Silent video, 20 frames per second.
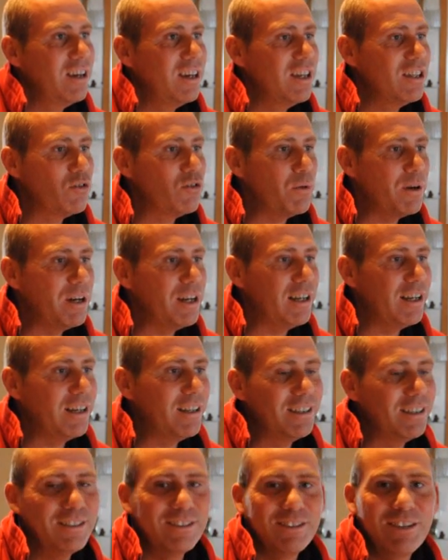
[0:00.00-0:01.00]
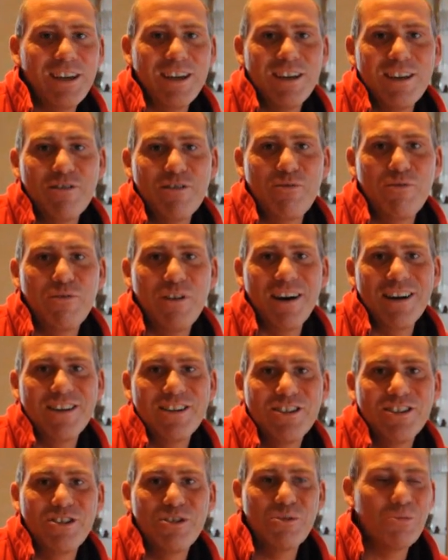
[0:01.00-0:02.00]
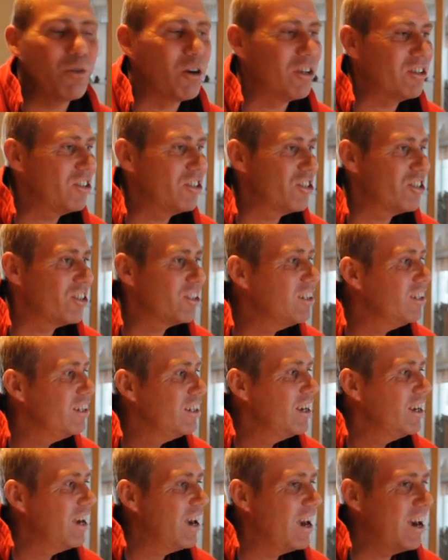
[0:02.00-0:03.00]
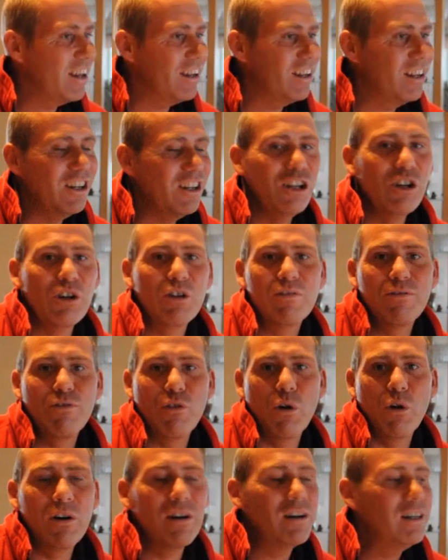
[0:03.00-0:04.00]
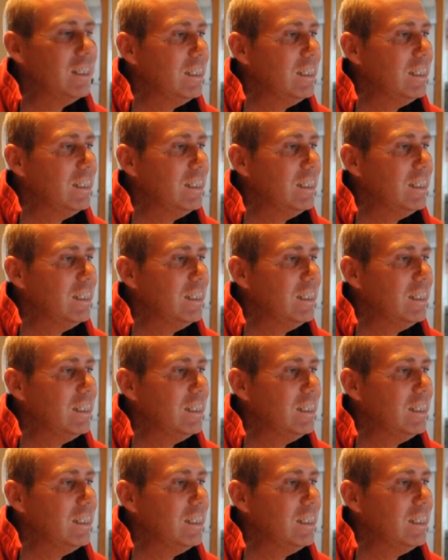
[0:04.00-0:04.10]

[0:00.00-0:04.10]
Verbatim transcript: it's really fun to watch and look for.